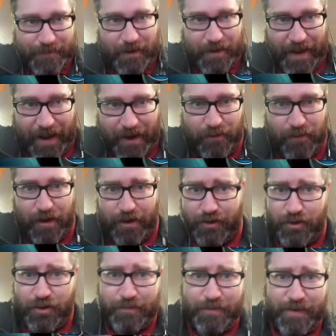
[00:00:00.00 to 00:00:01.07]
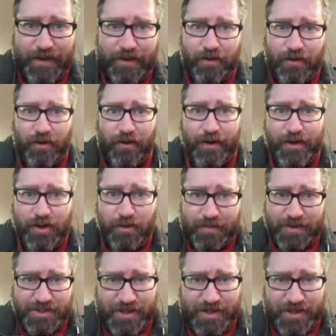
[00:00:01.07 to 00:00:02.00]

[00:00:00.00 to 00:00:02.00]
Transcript: Now, Angron could be Karn, he could be